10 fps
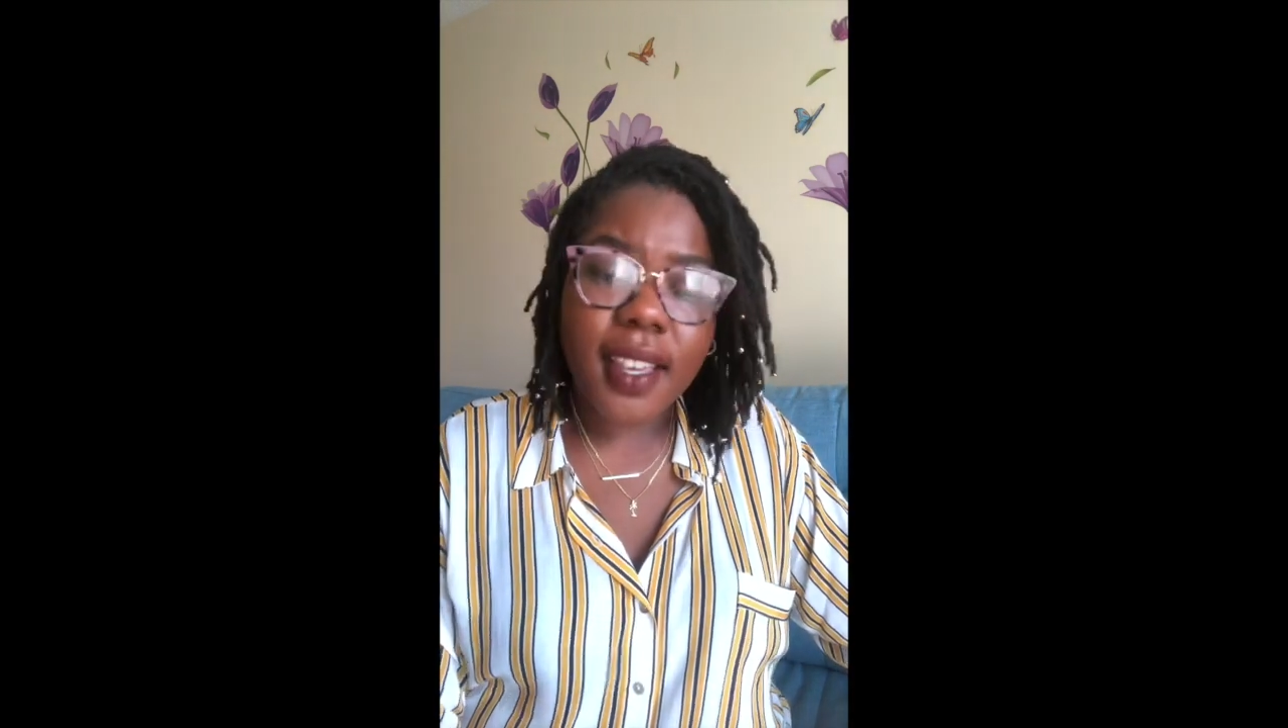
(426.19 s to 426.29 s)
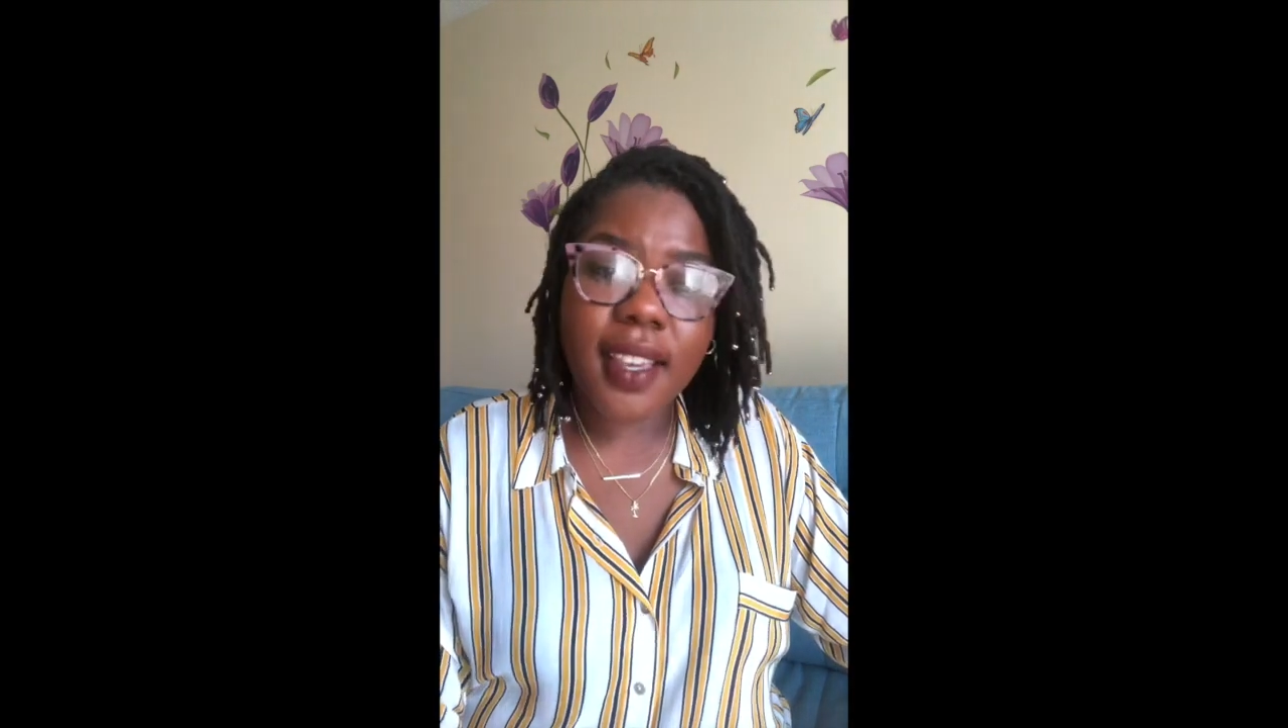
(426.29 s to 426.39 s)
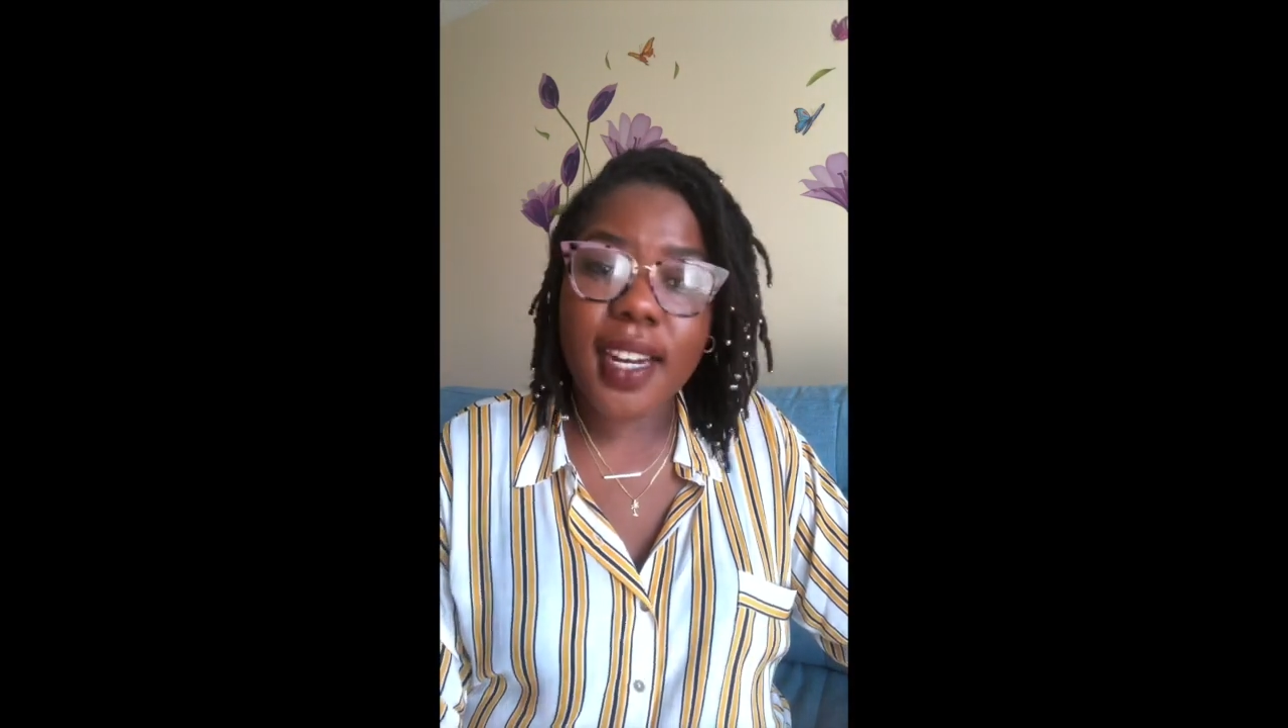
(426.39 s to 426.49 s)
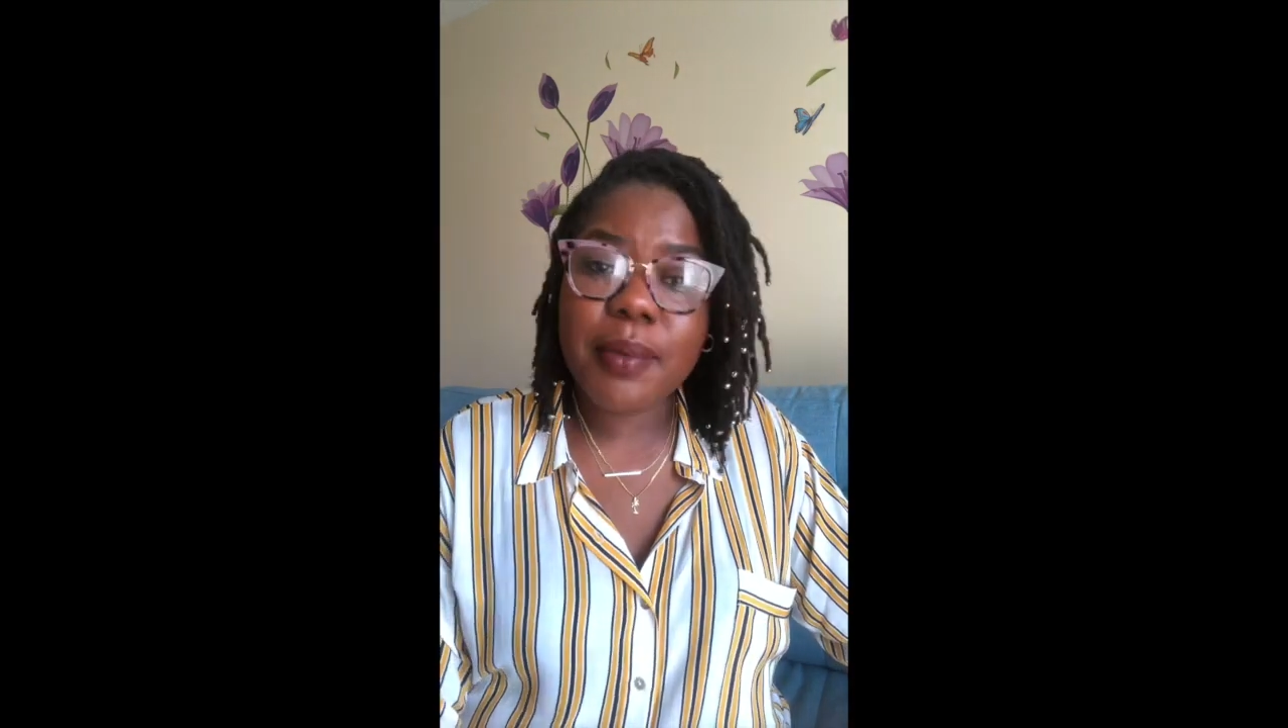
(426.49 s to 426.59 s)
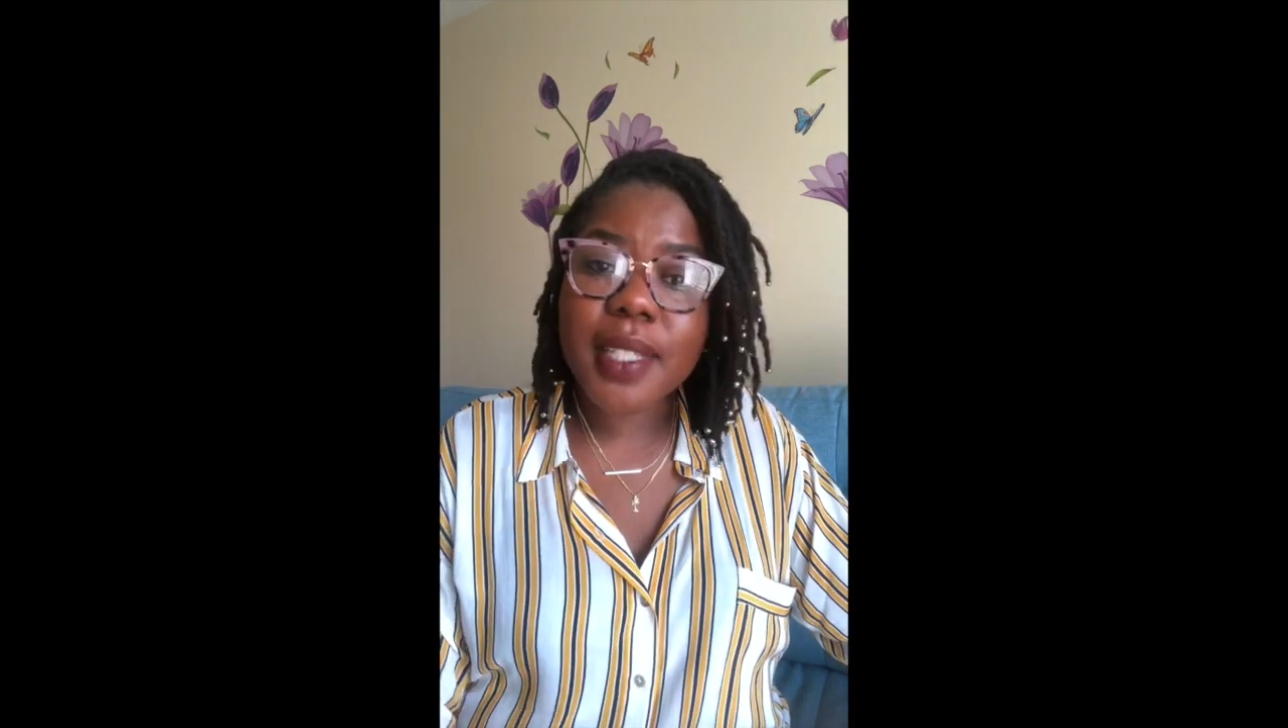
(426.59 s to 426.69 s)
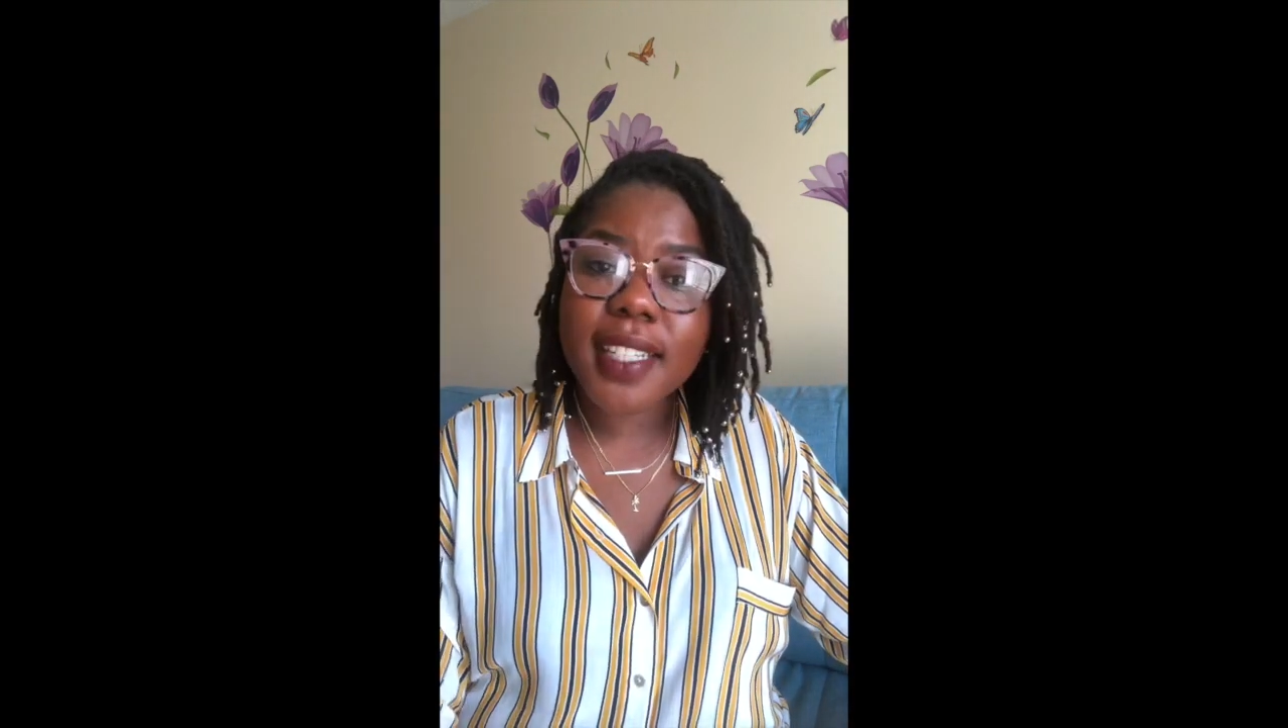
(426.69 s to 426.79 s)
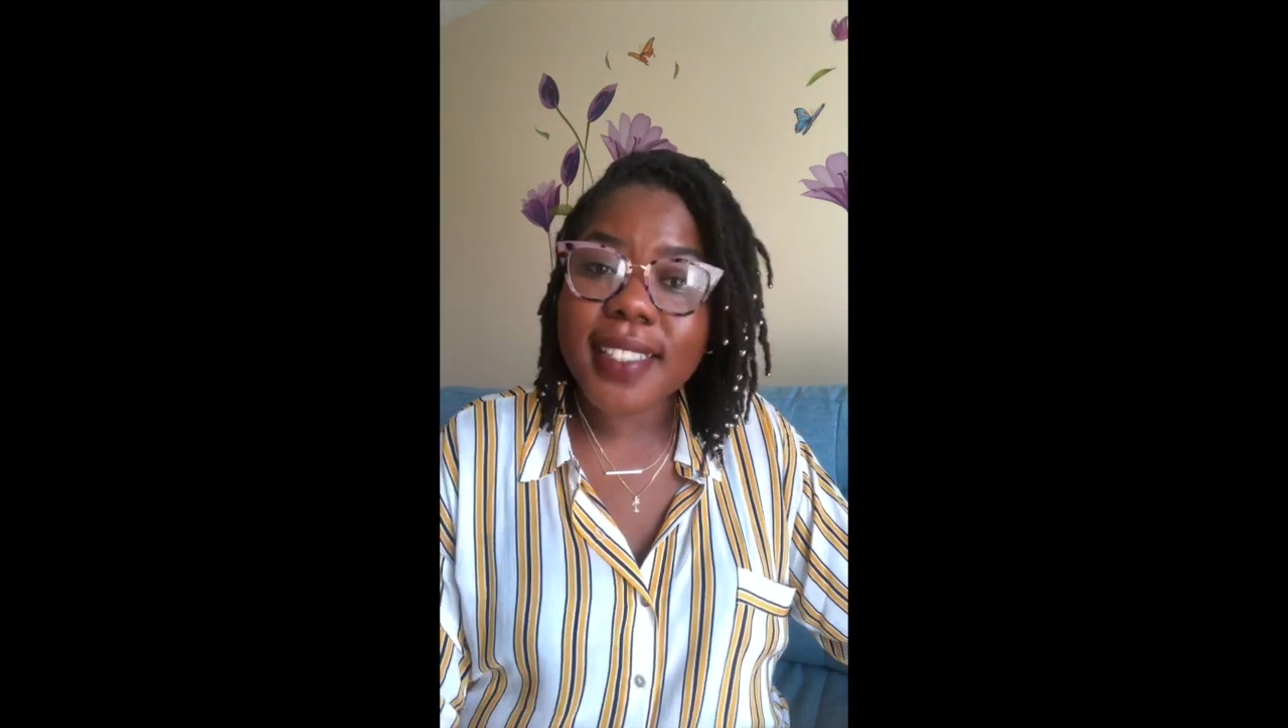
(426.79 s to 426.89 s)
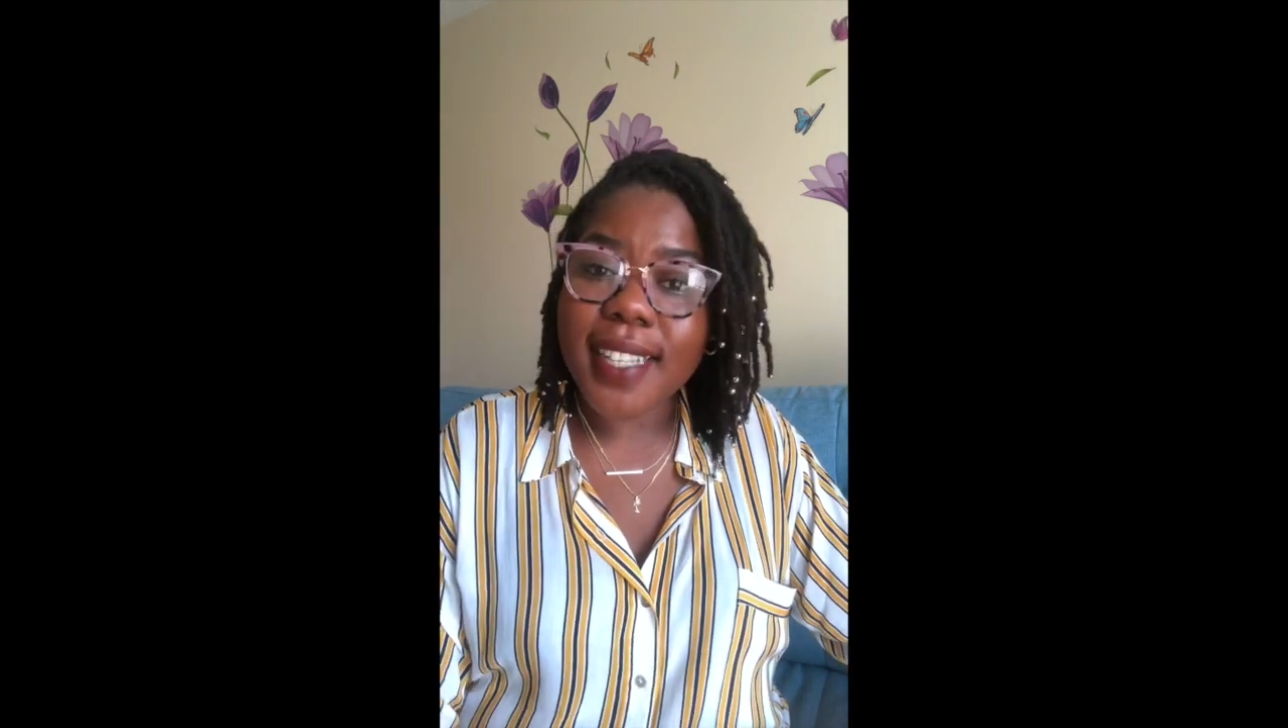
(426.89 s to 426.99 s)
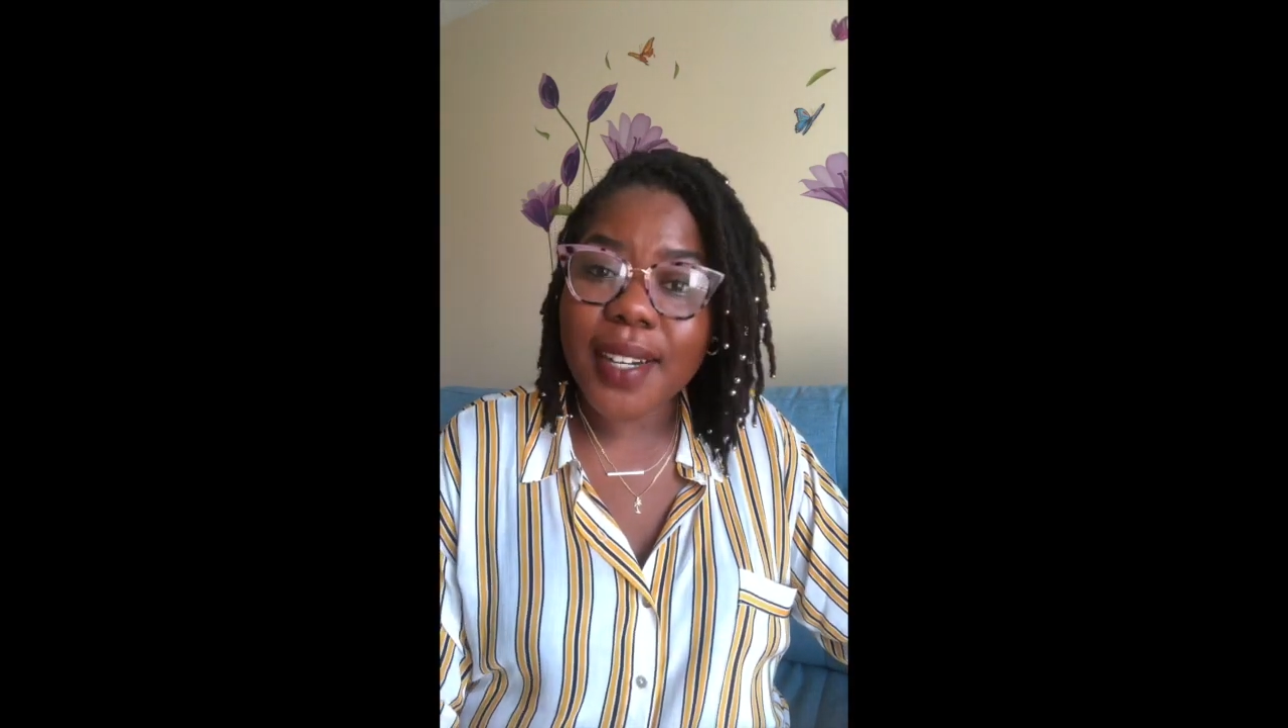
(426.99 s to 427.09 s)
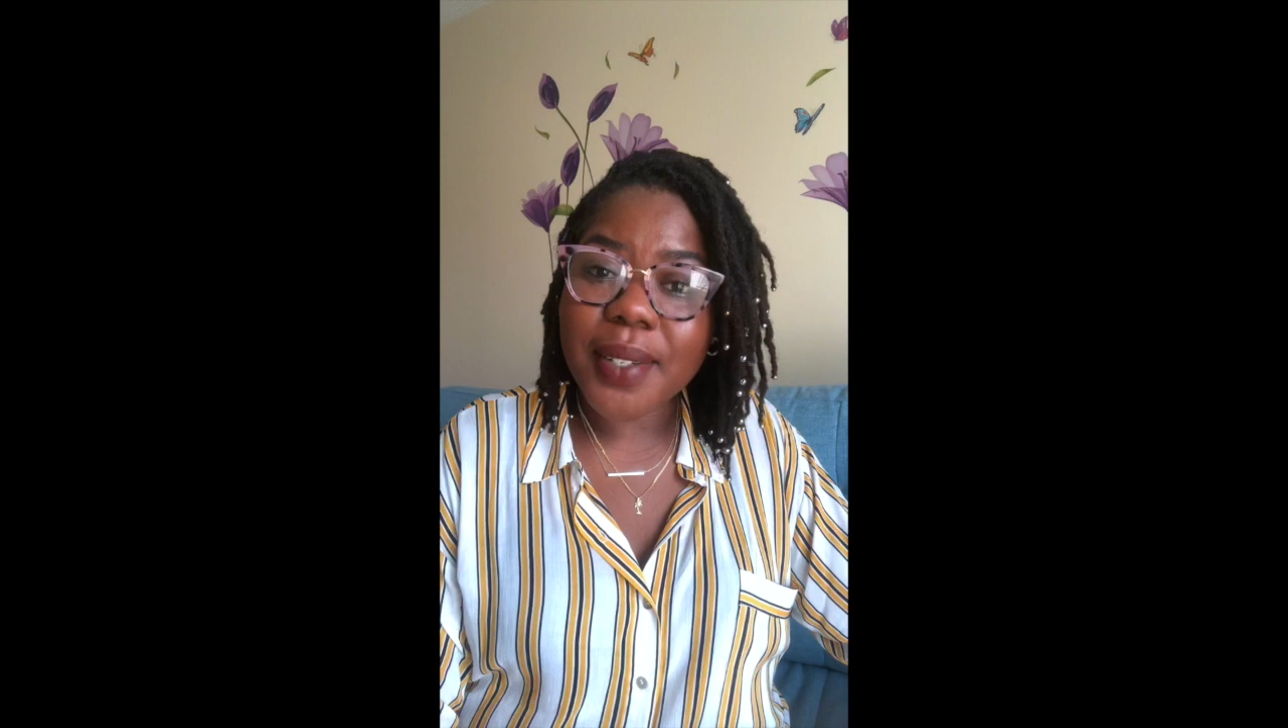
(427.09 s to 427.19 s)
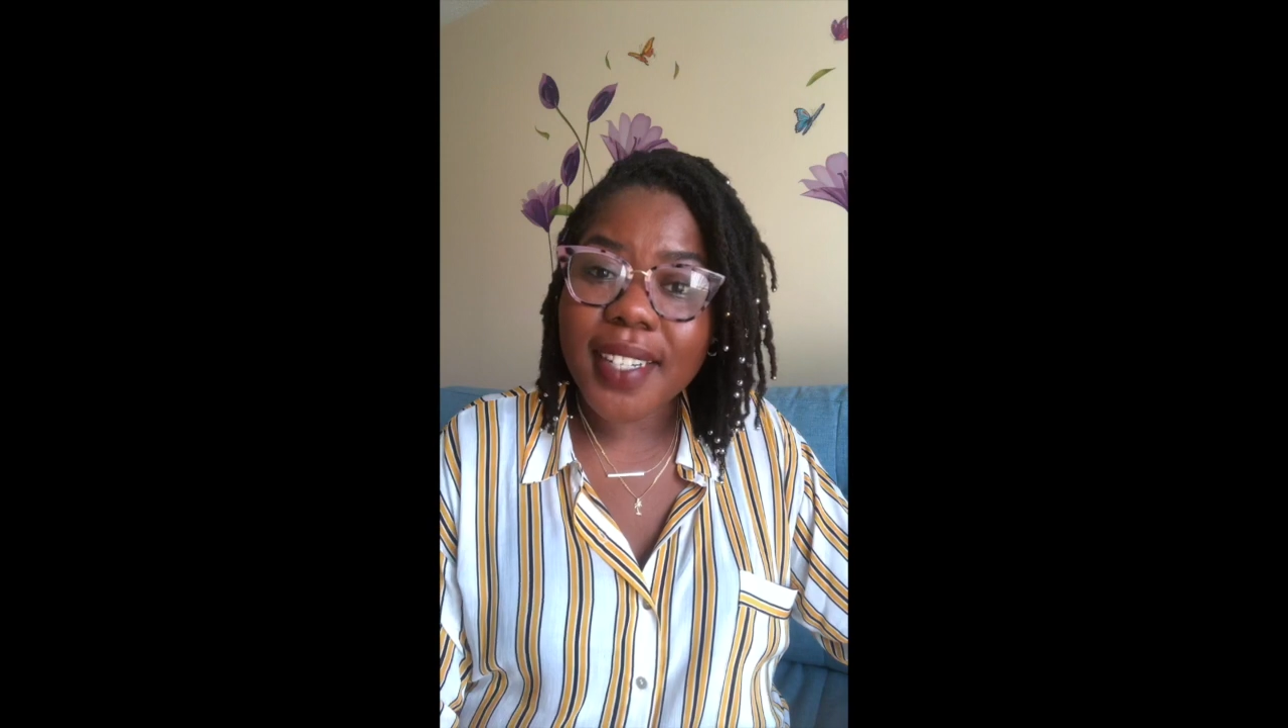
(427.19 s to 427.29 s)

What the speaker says: And I'm looking down